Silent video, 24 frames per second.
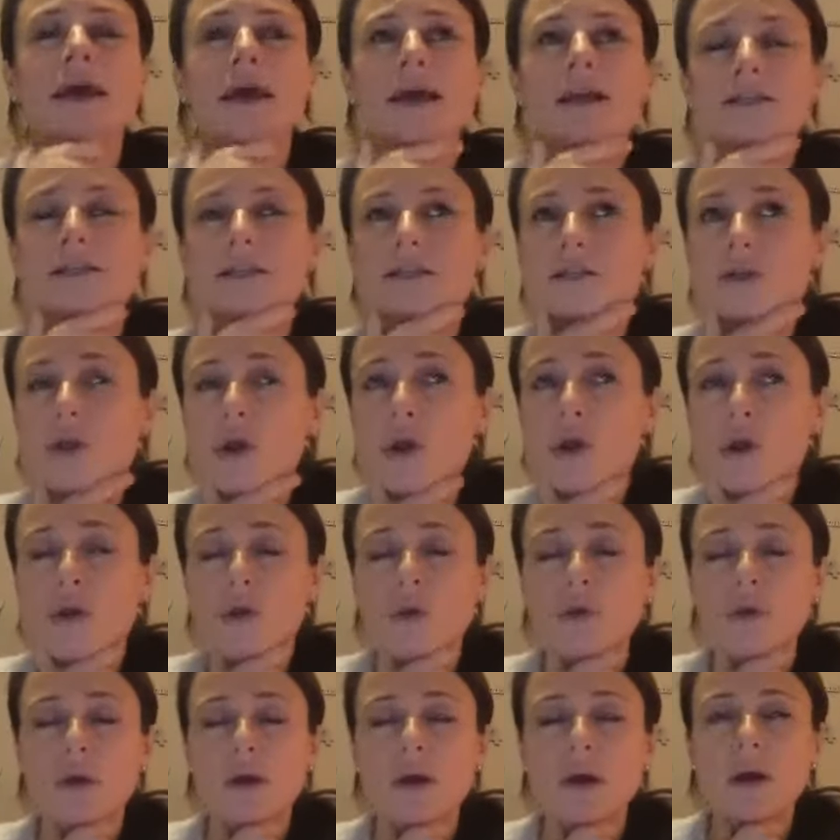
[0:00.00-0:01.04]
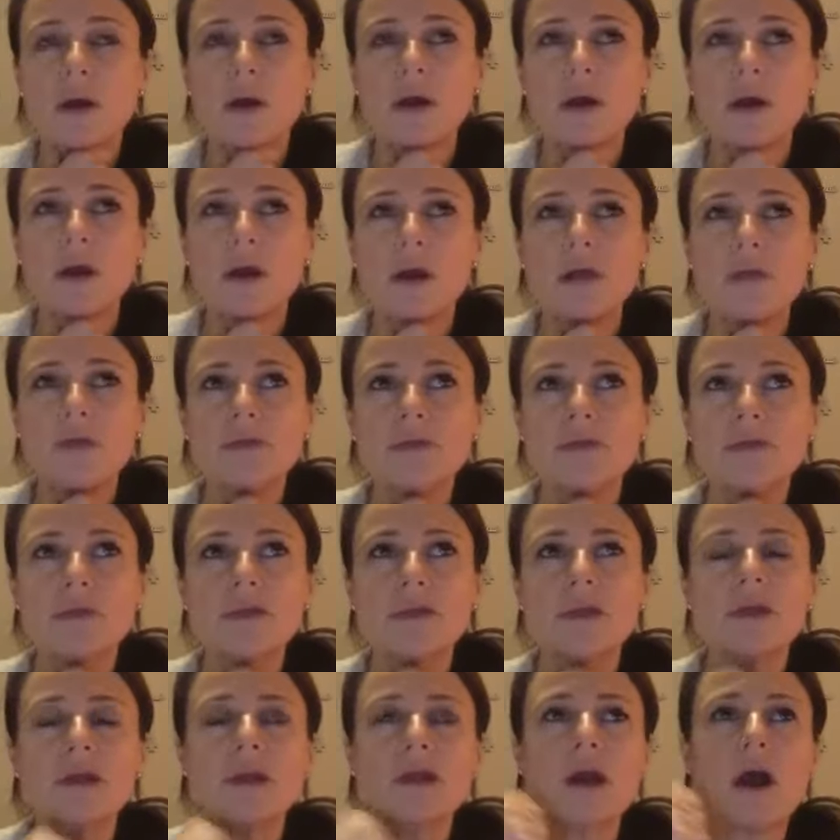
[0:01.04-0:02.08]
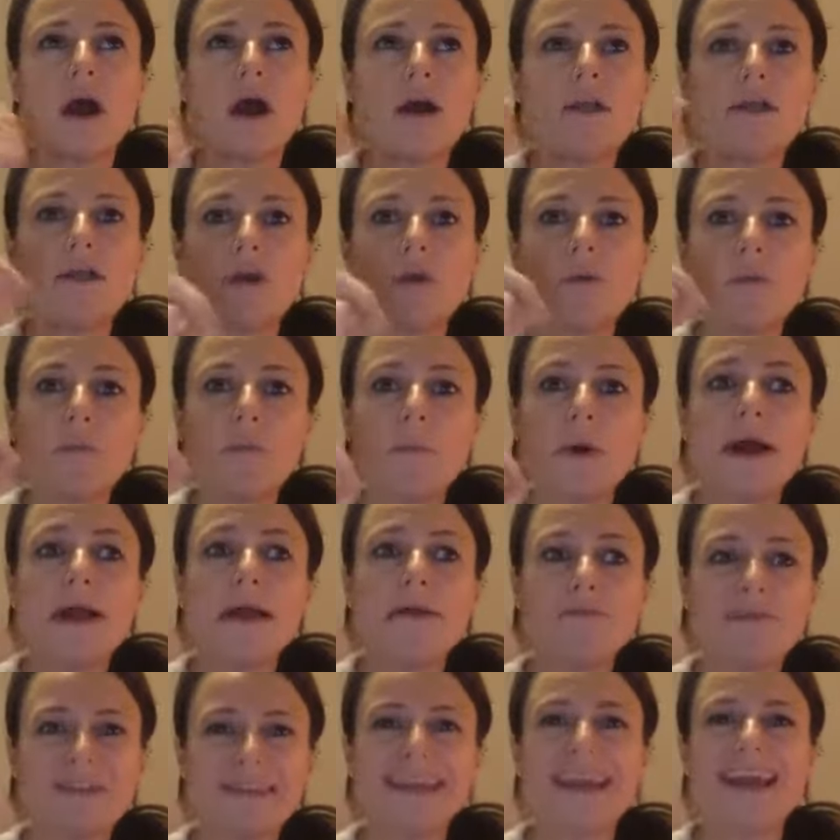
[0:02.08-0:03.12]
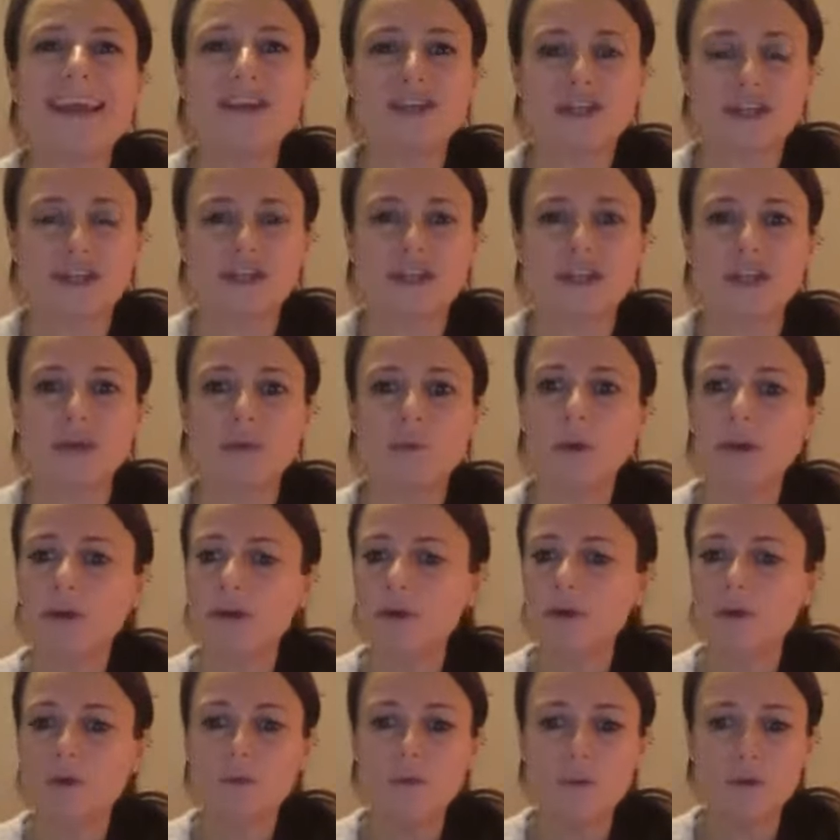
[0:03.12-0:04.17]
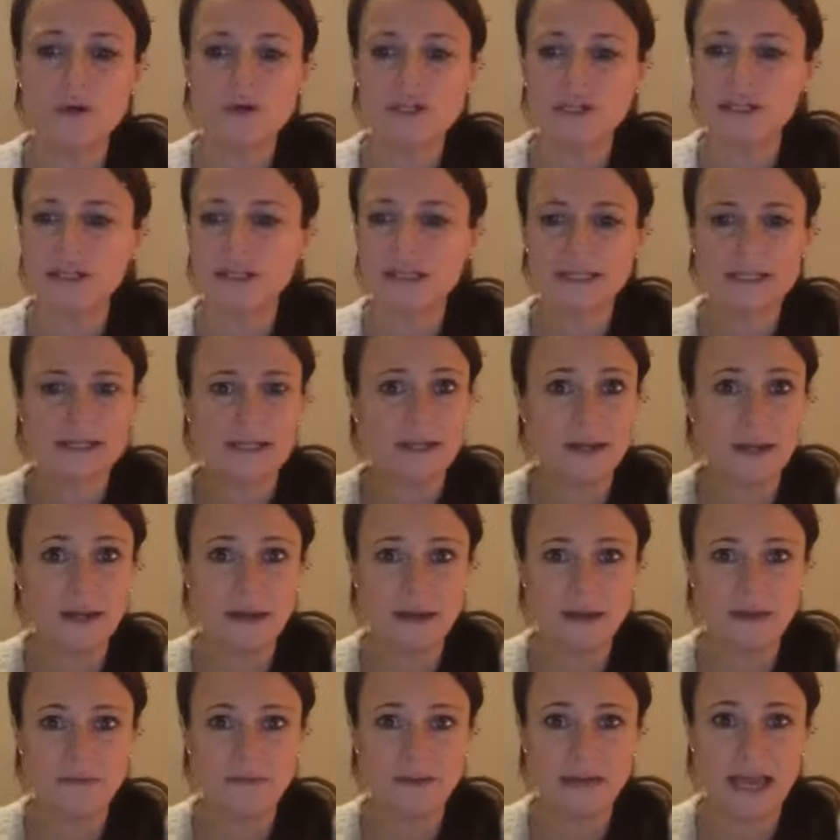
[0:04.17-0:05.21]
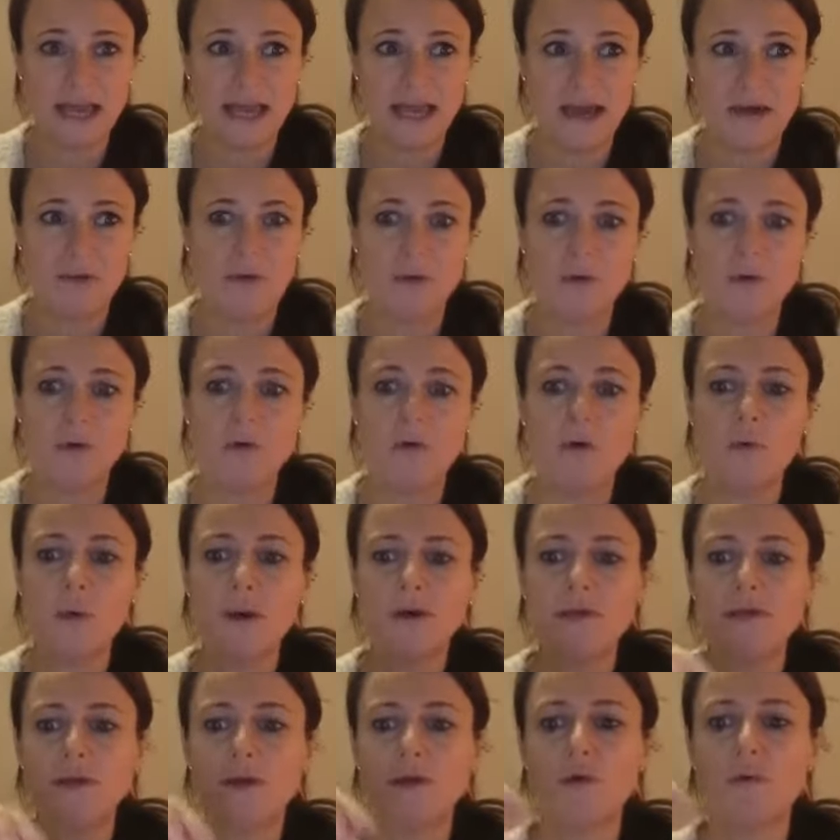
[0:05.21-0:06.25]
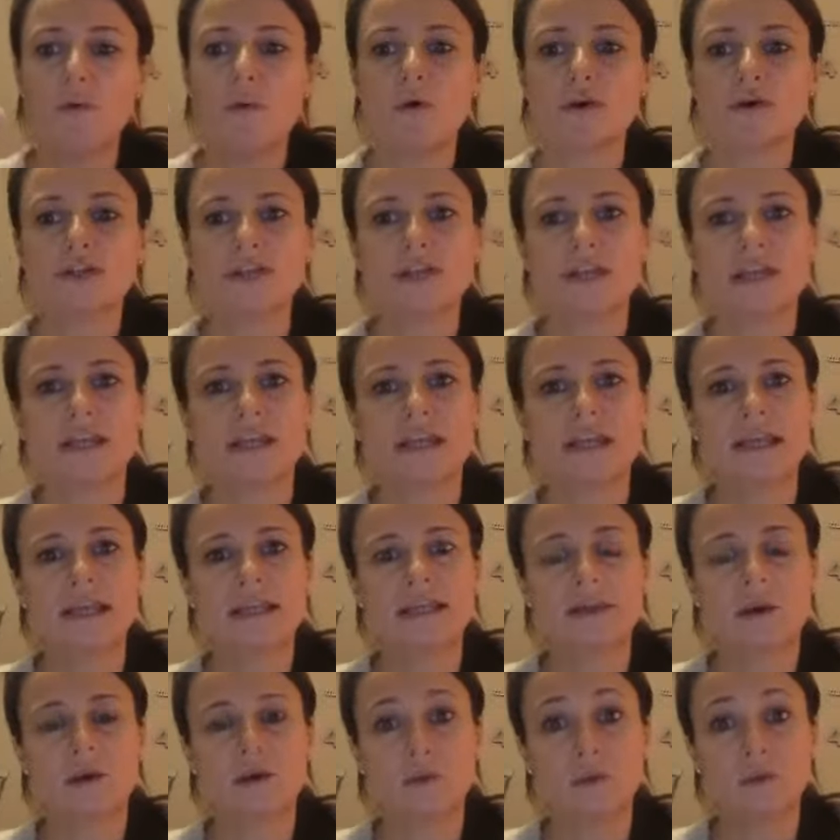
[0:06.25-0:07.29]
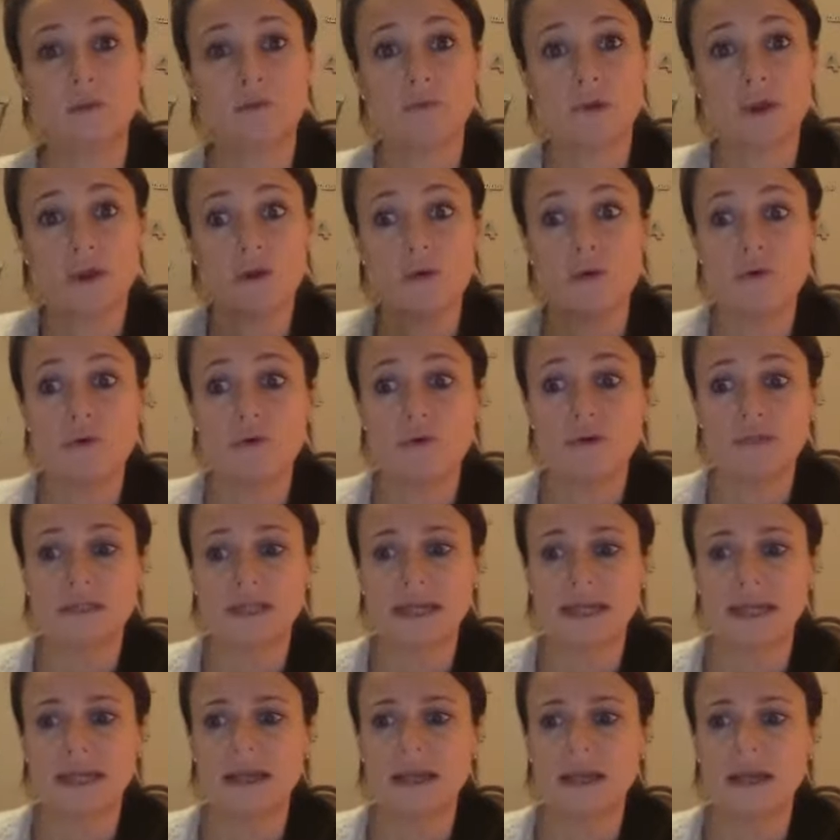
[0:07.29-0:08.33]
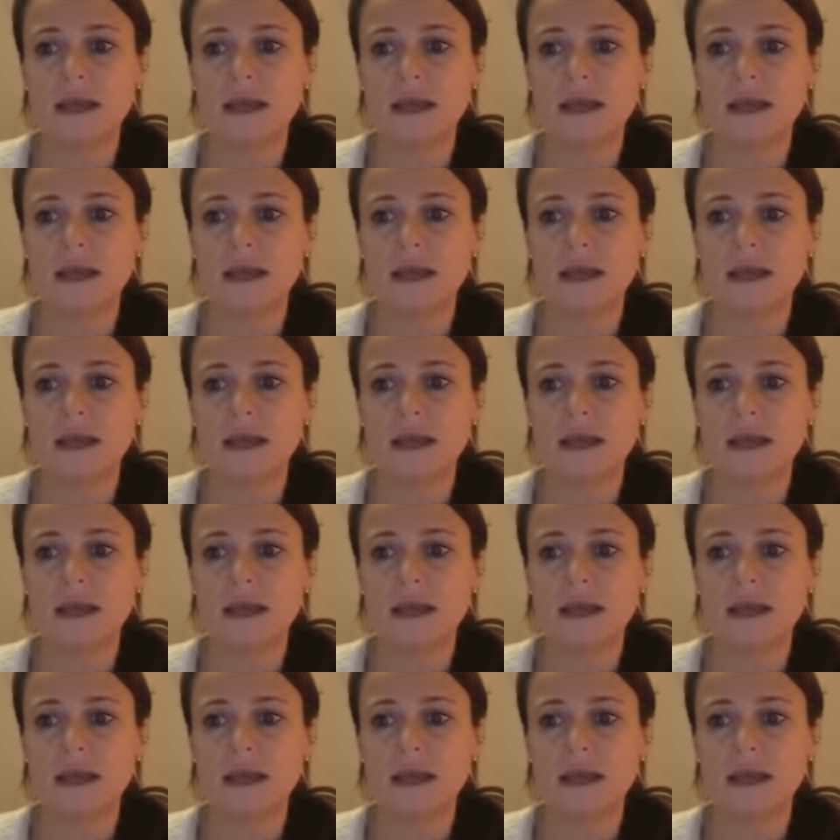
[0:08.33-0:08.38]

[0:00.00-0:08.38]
So my invitation to you, whether you're watching this live now or whether you're watching this on the recording,